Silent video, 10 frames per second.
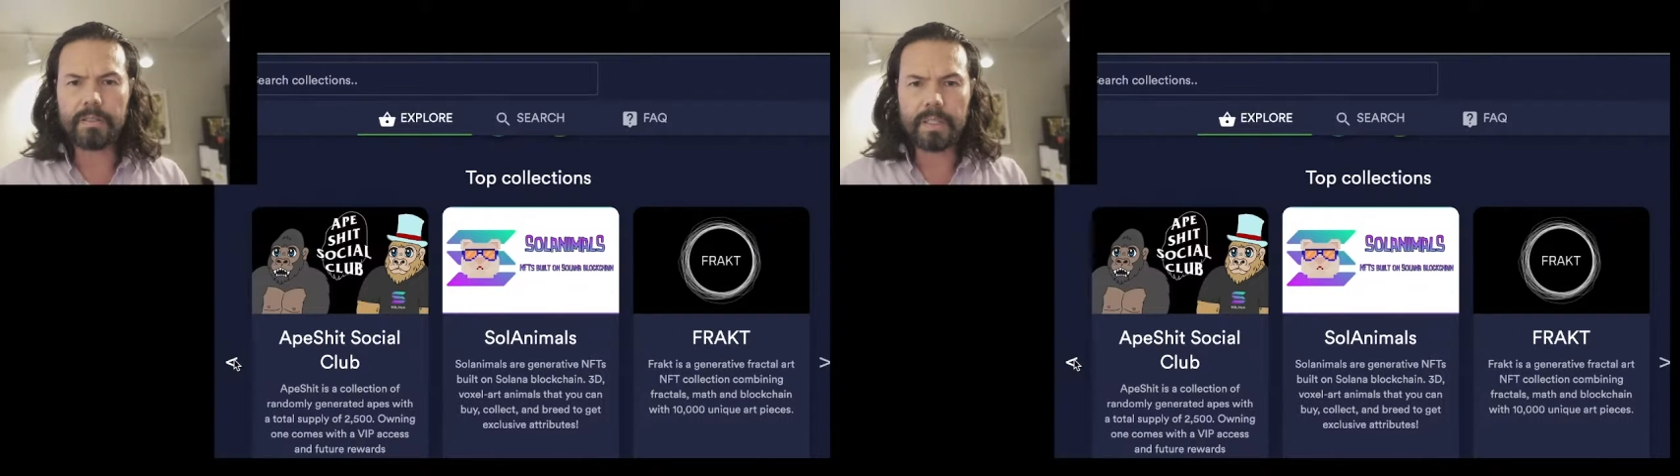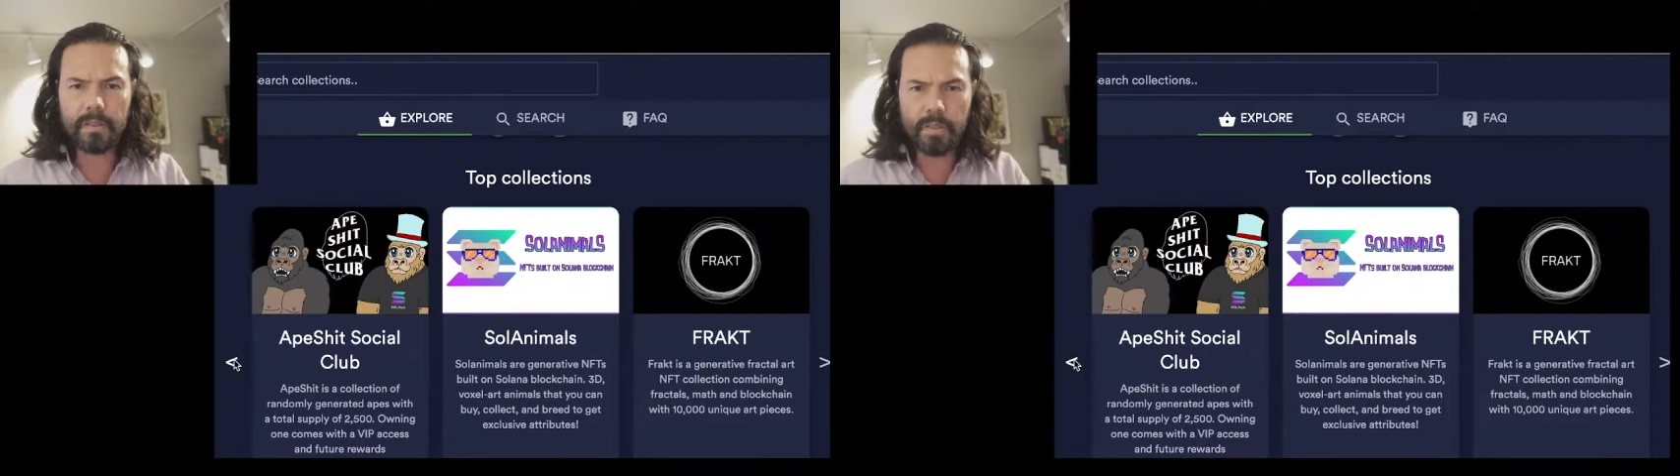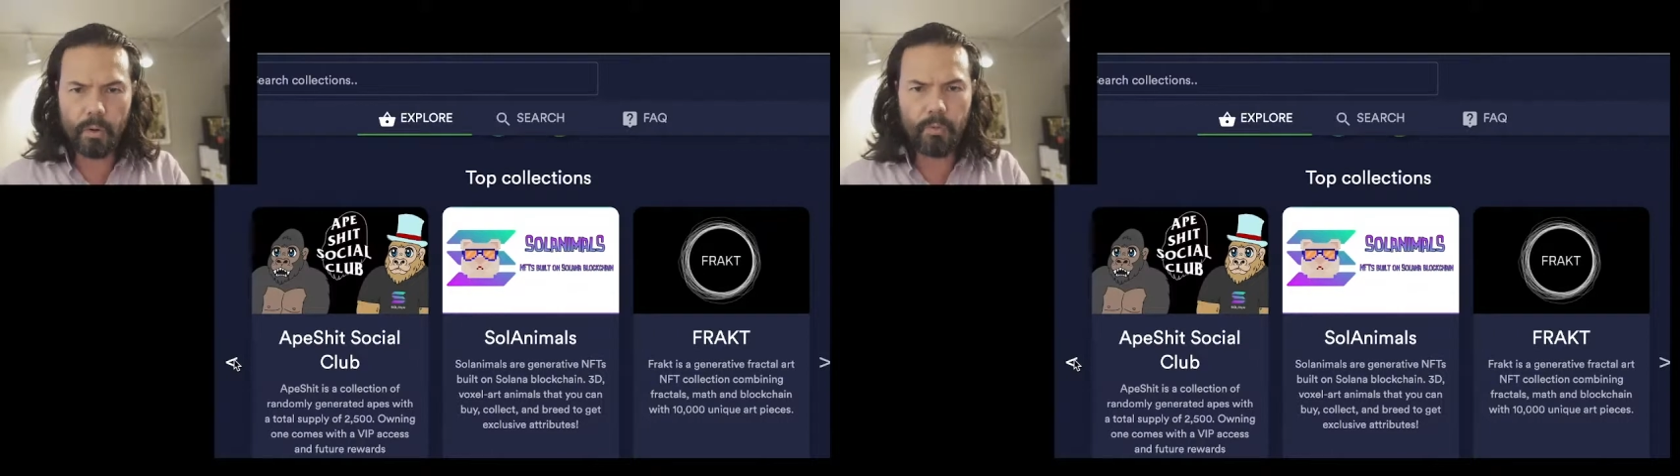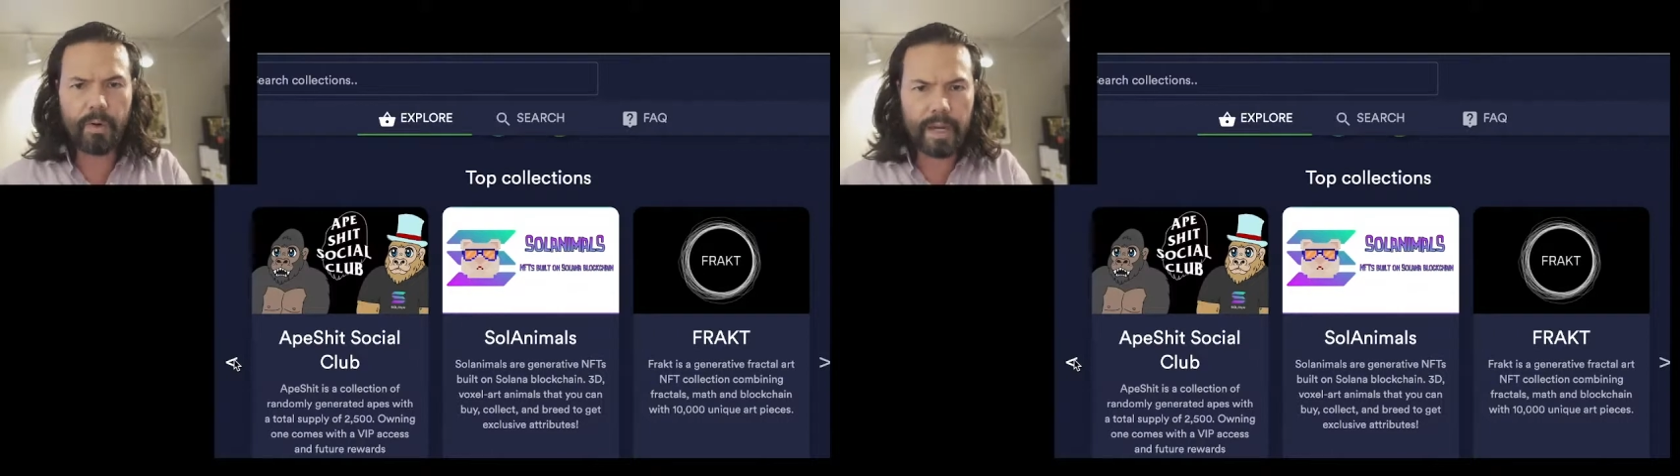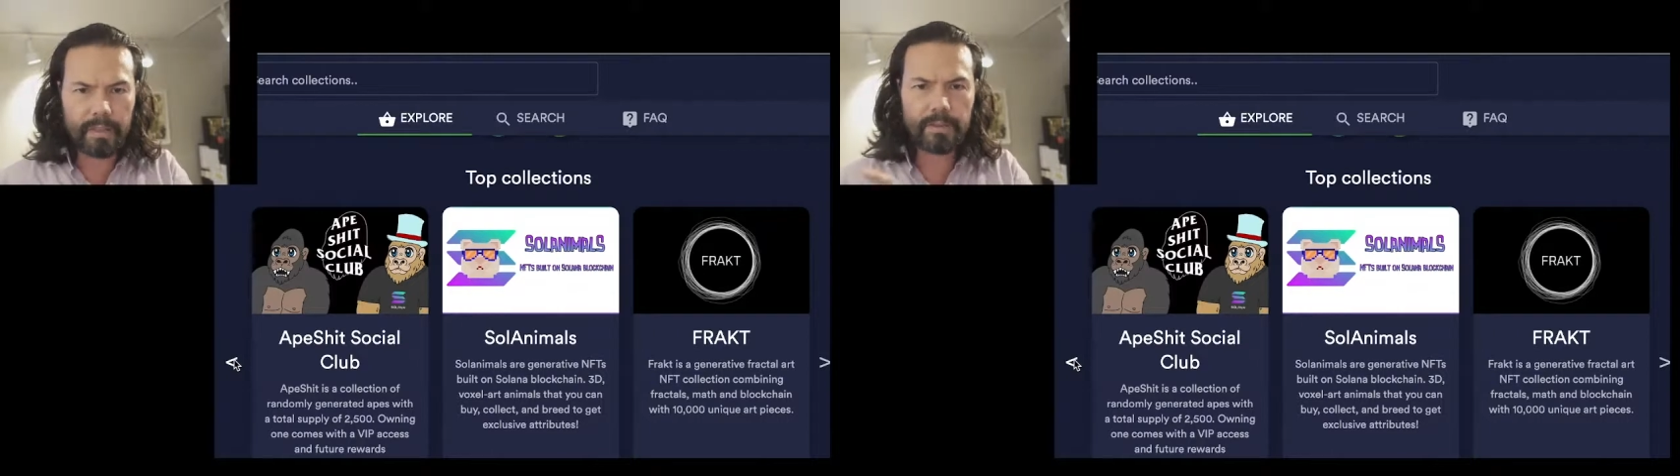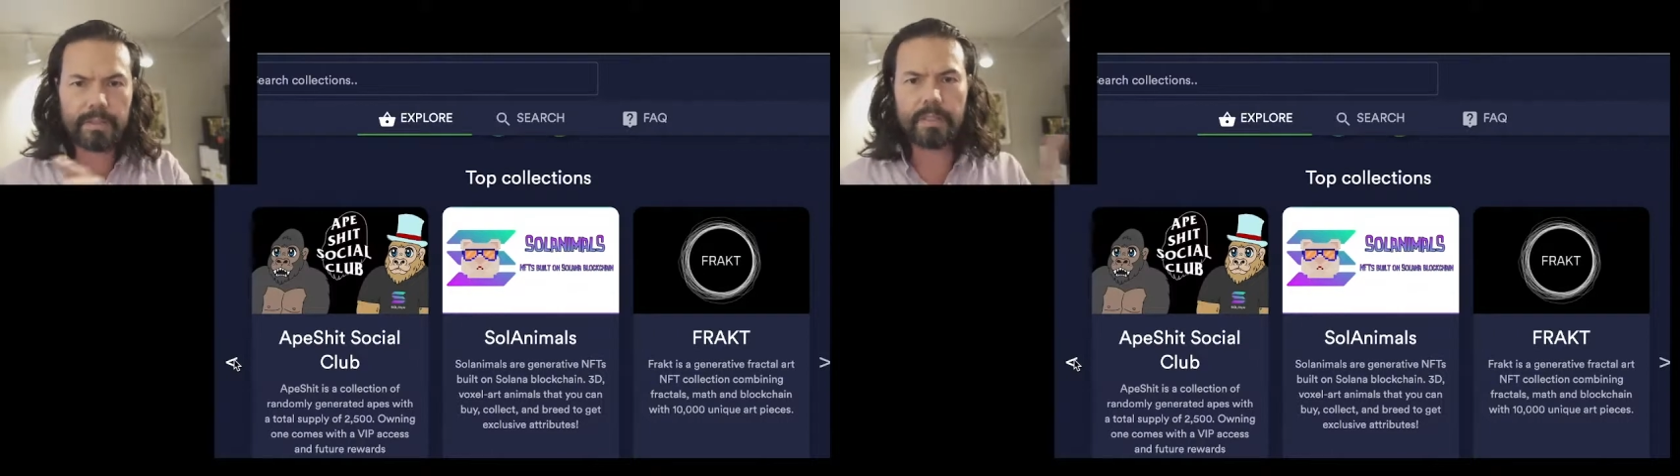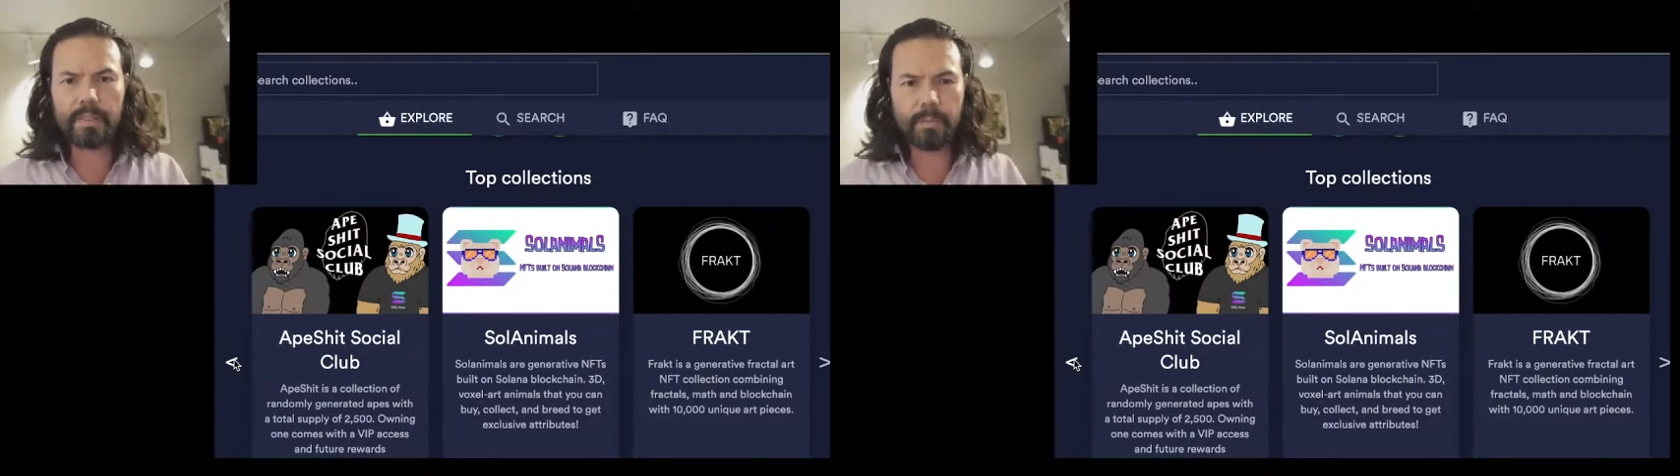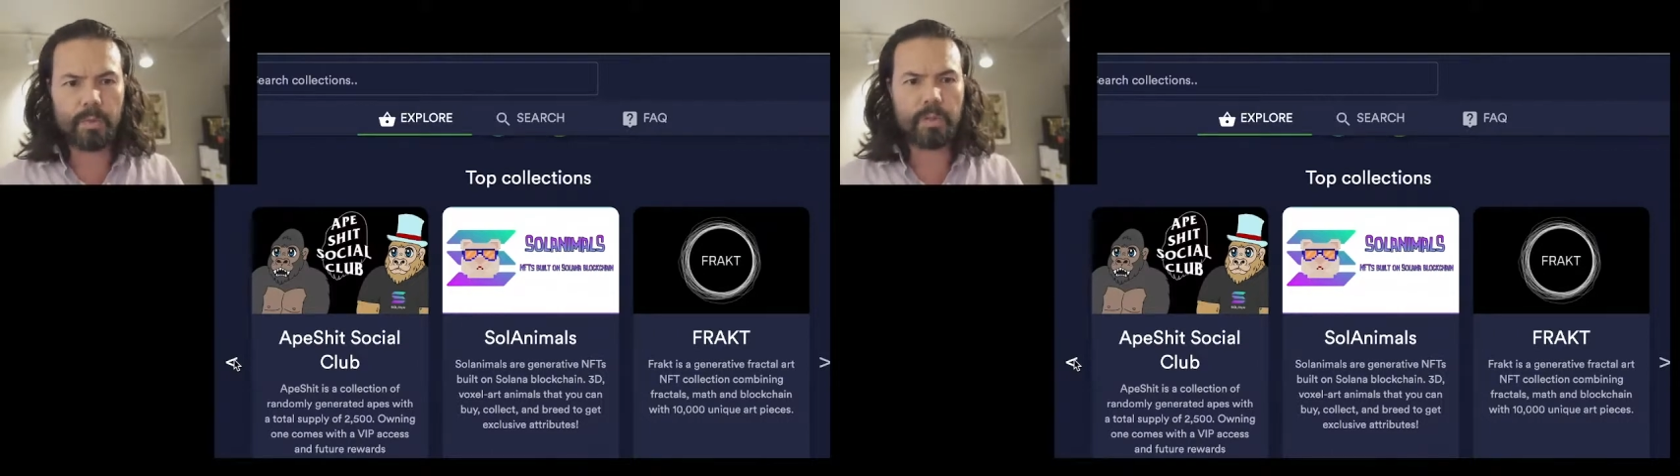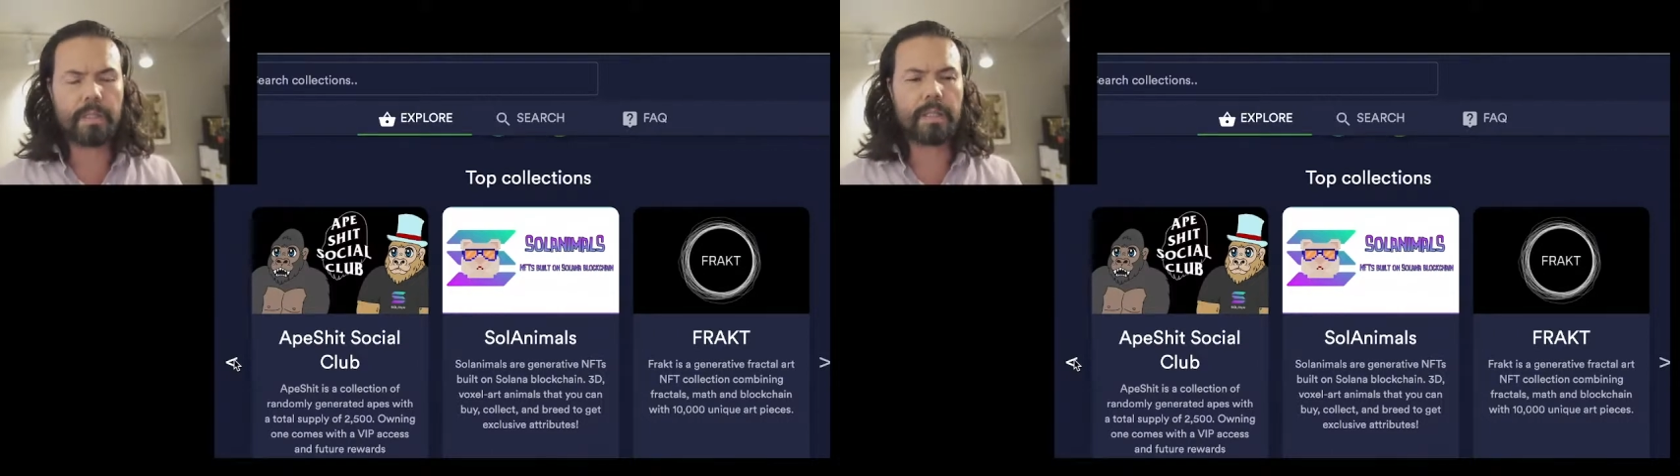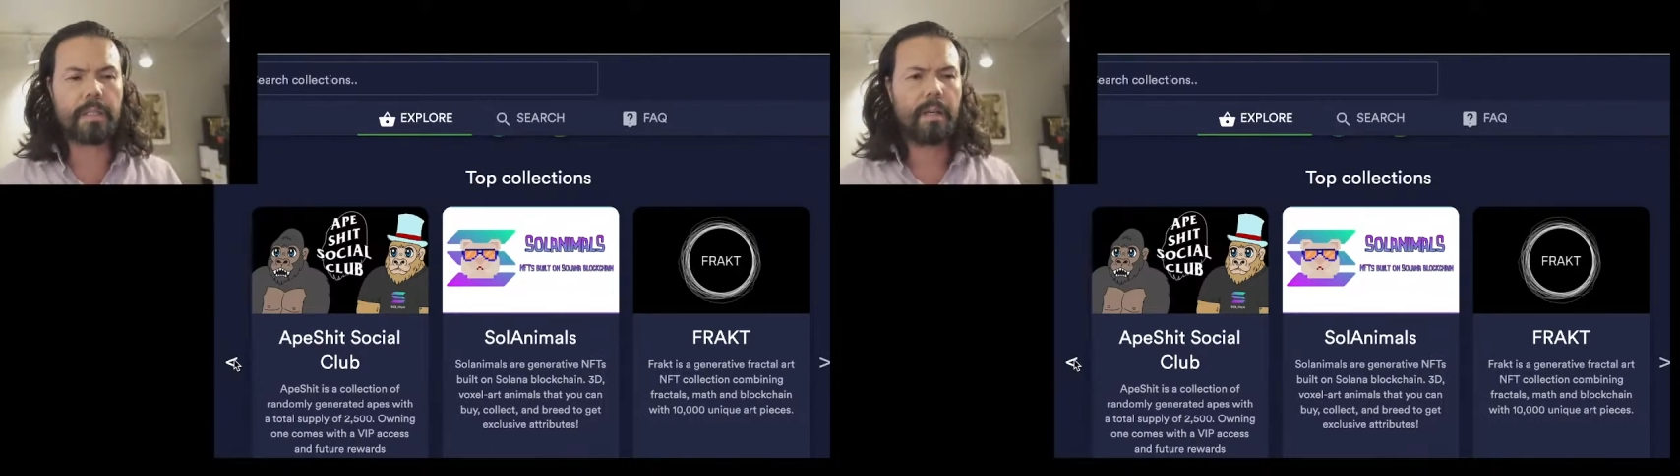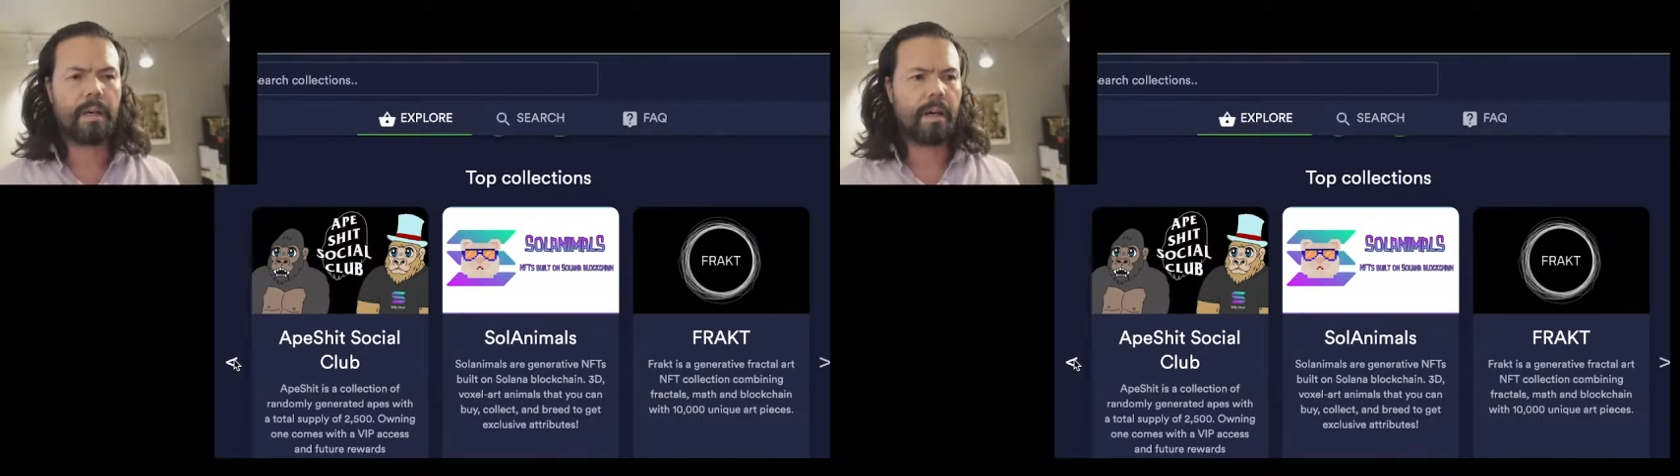like so vital to this community